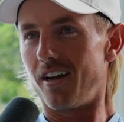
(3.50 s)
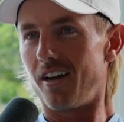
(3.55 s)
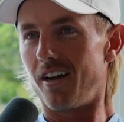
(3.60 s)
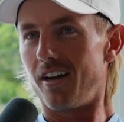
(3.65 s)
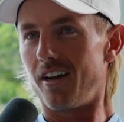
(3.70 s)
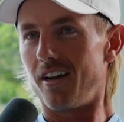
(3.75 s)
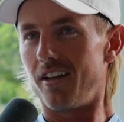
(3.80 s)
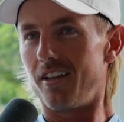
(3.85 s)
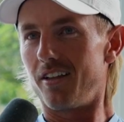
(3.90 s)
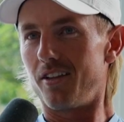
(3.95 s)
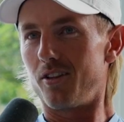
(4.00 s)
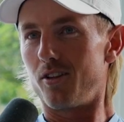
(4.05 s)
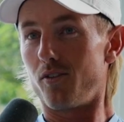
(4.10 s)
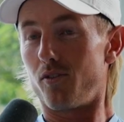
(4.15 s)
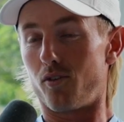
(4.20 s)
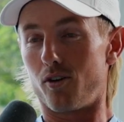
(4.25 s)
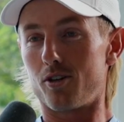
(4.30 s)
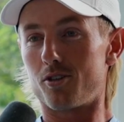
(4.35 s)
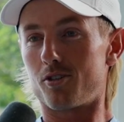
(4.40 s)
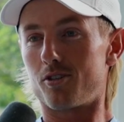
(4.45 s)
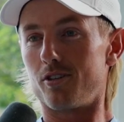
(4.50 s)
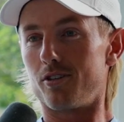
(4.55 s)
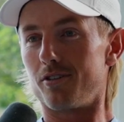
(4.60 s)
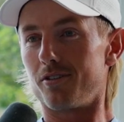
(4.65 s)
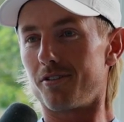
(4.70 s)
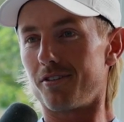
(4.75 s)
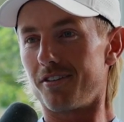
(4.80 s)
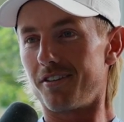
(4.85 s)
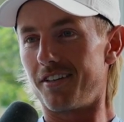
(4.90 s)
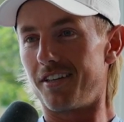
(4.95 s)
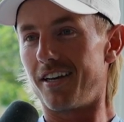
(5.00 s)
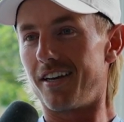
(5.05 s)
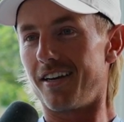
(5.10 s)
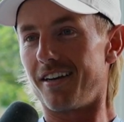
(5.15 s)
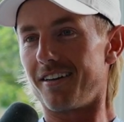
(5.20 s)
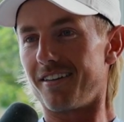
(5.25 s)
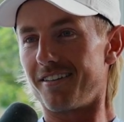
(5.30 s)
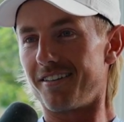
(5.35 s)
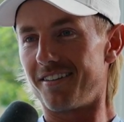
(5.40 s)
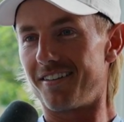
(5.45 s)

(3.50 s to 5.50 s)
The first two. Yeah.